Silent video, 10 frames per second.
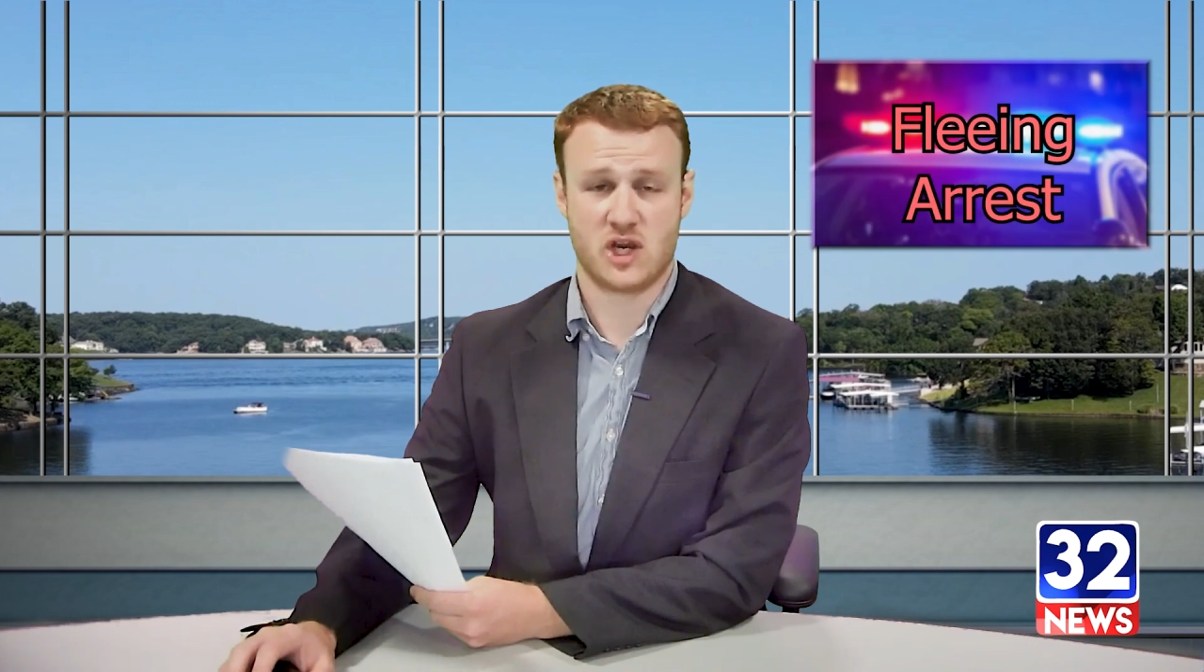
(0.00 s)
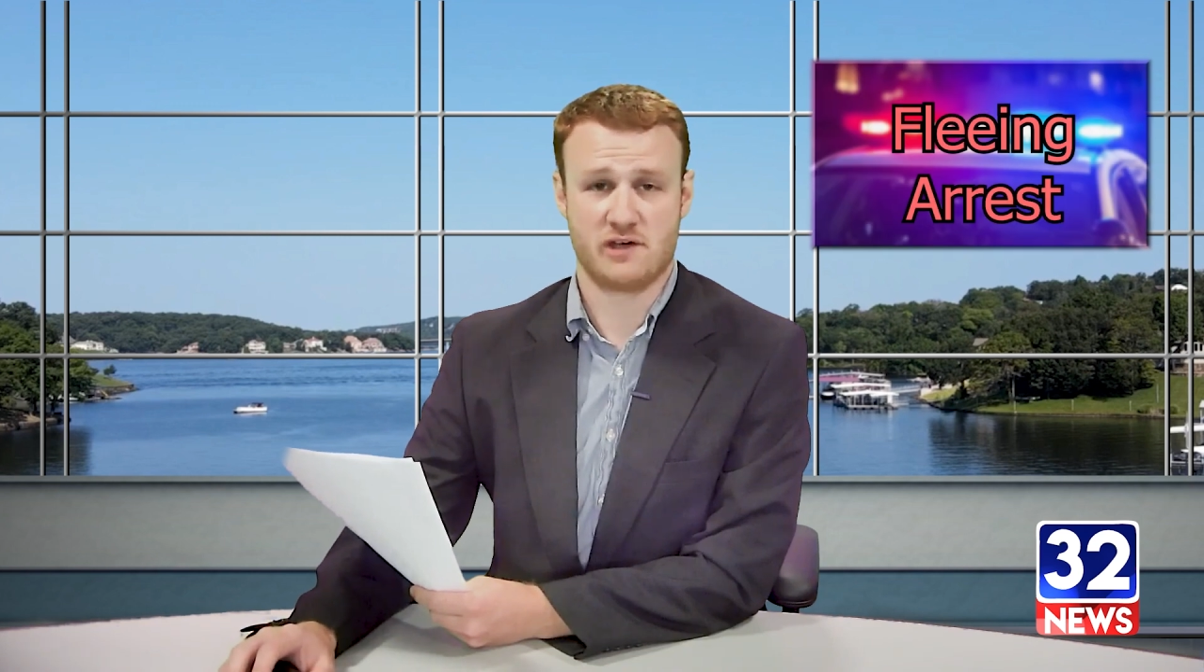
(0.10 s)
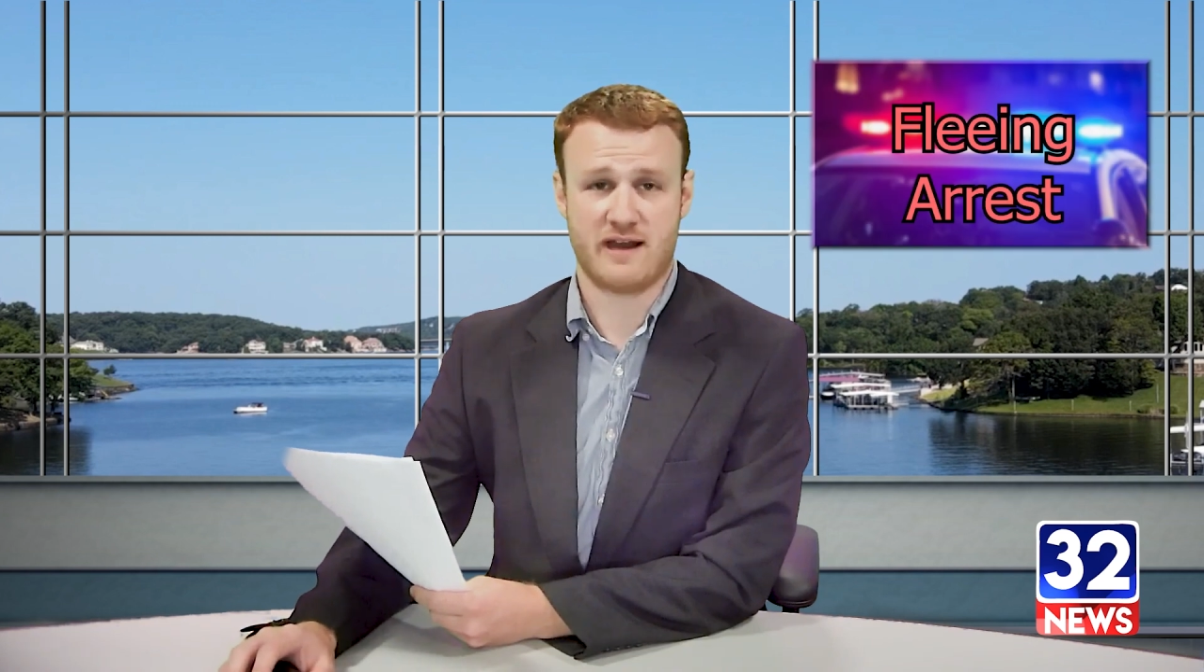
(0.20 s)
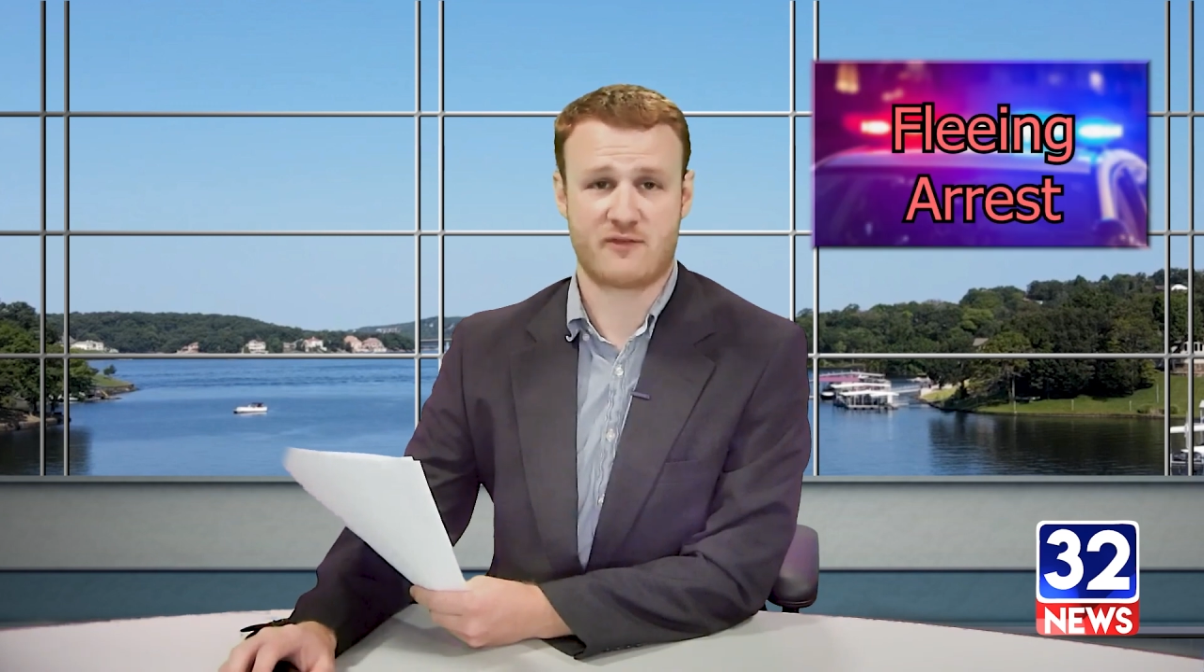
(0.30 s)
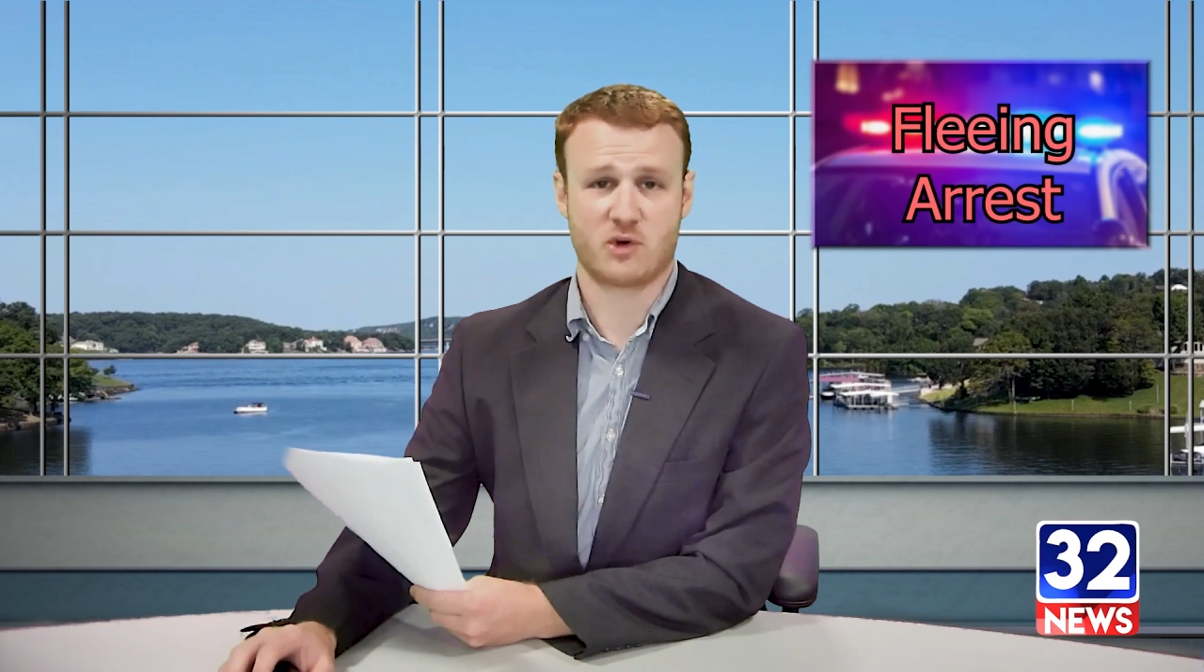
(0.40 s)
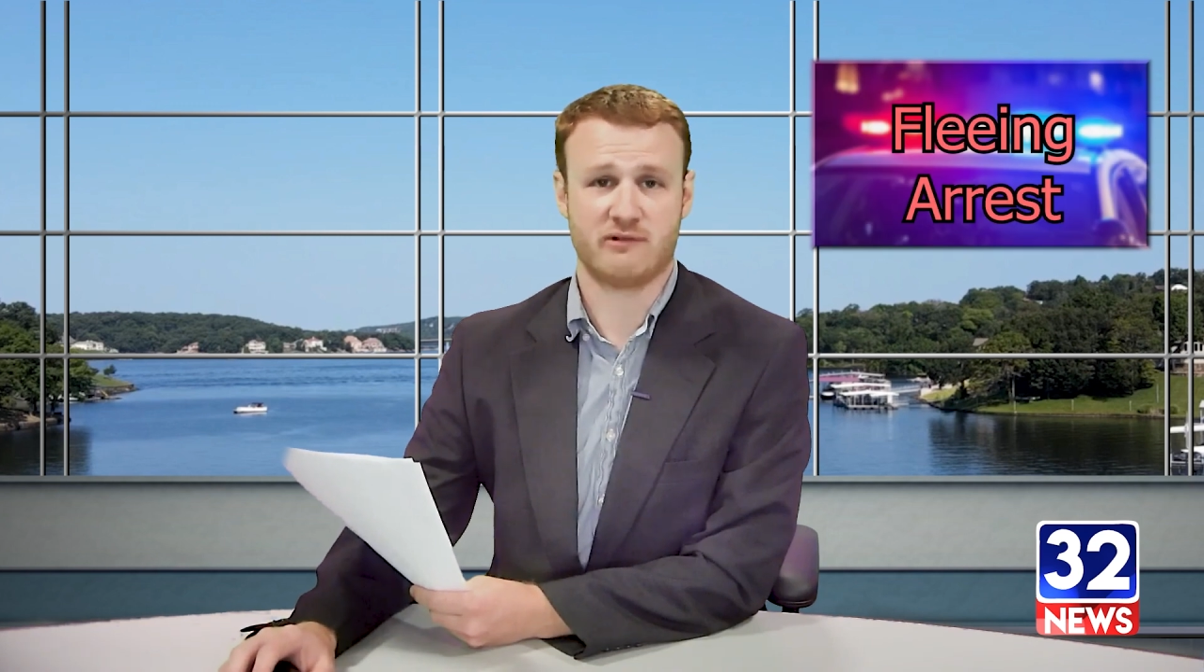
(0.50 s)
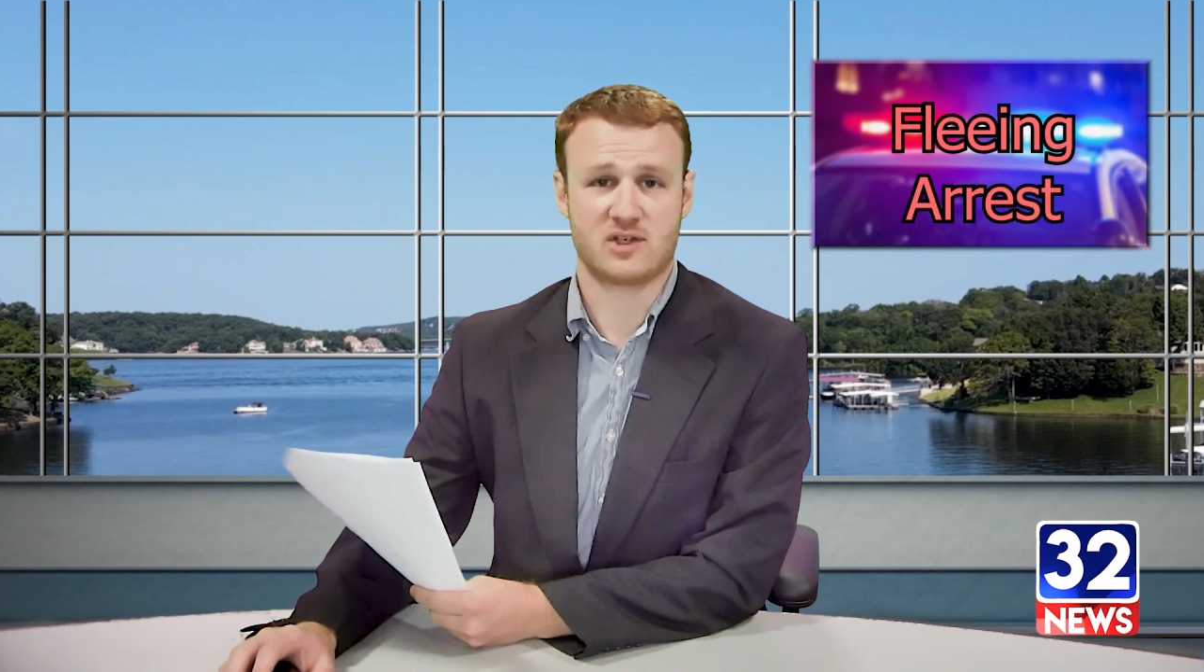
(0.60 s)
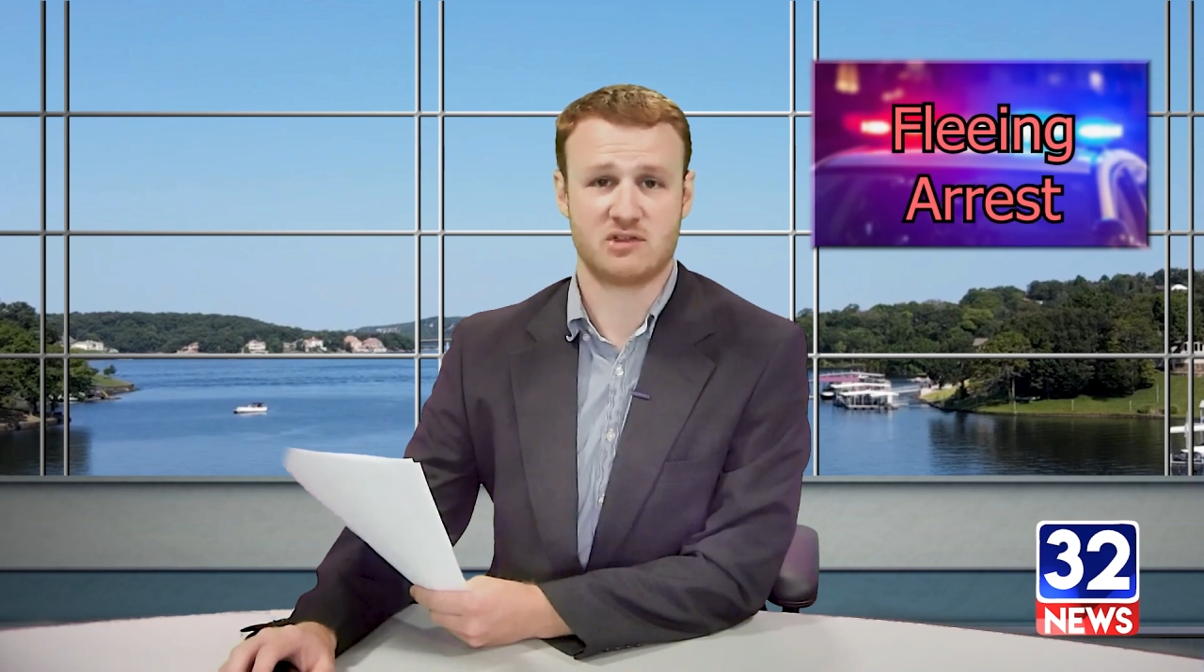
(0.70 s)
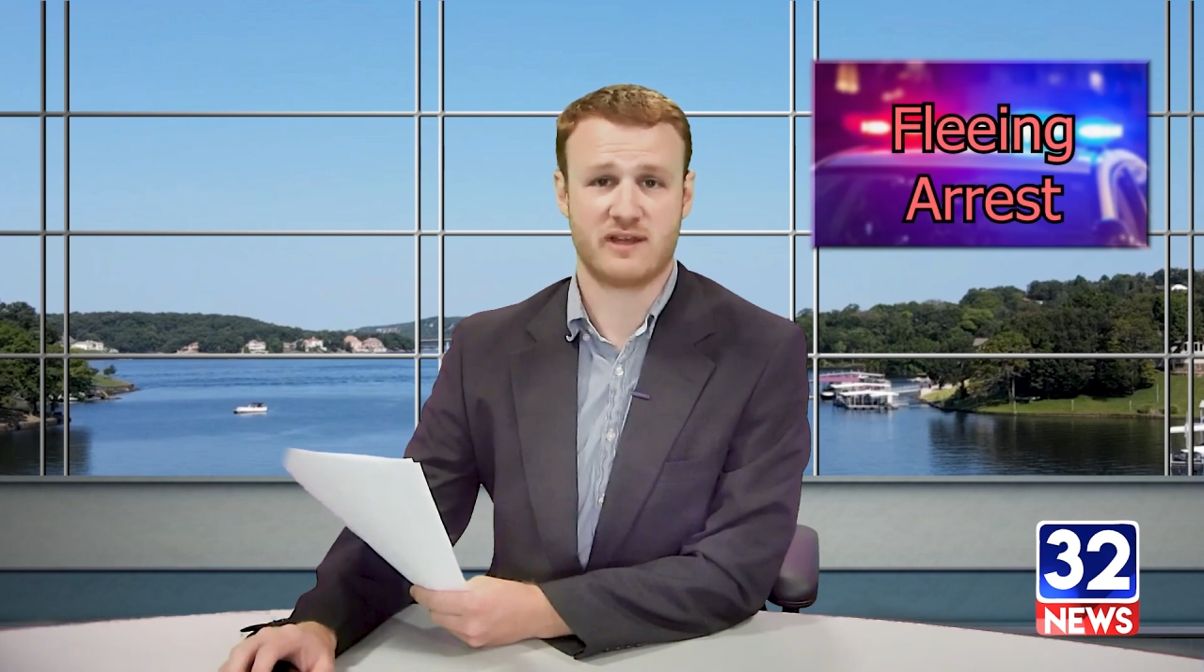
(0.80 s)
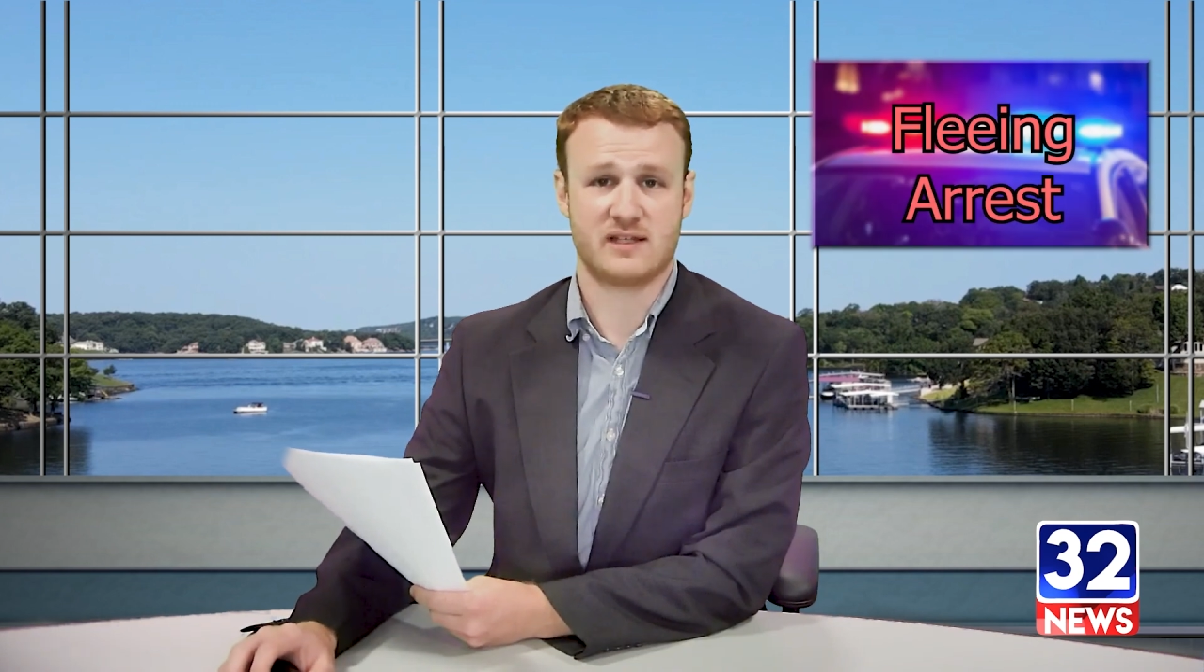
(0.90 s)
in jail after
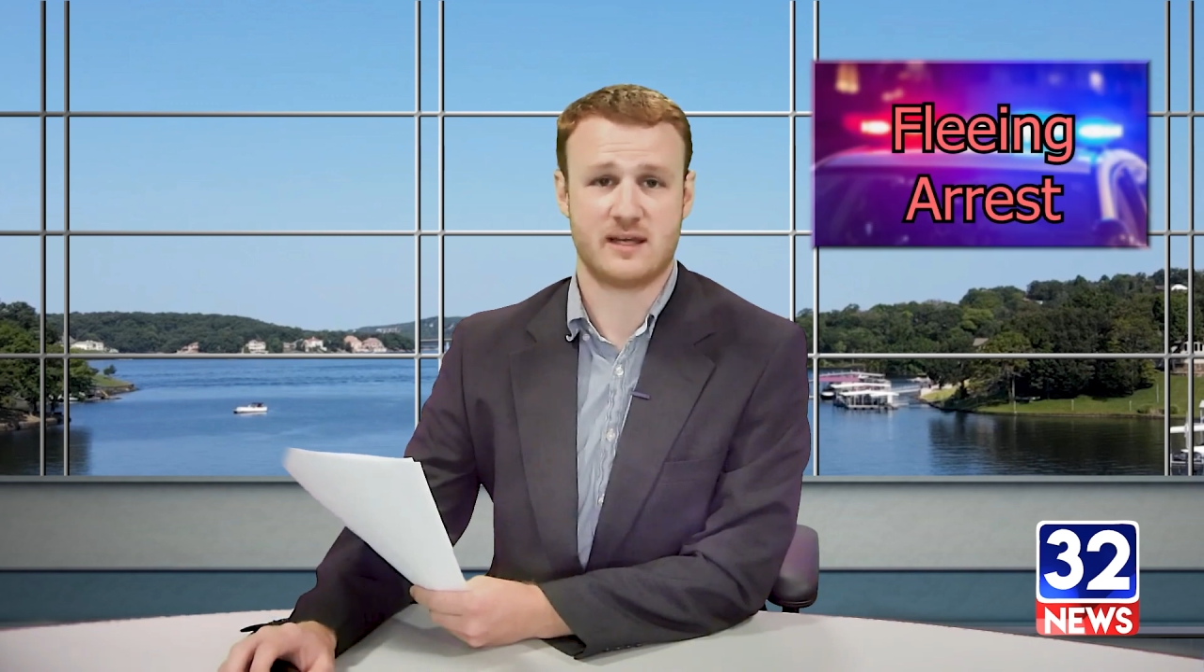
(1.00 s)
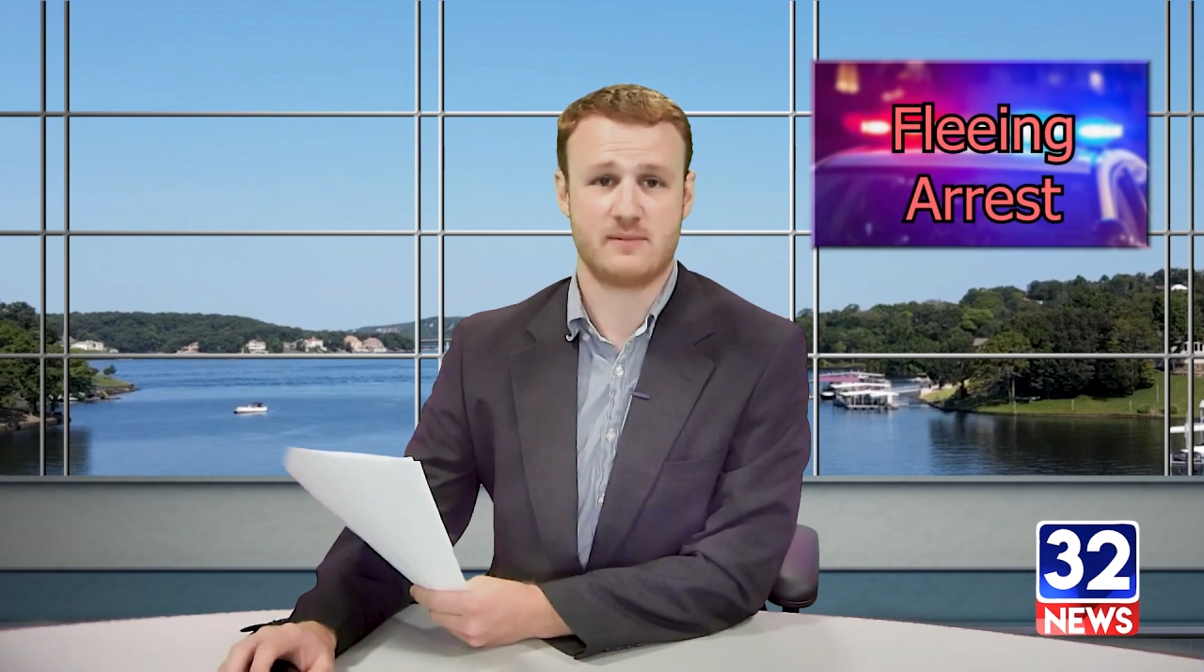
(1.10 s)
allegedly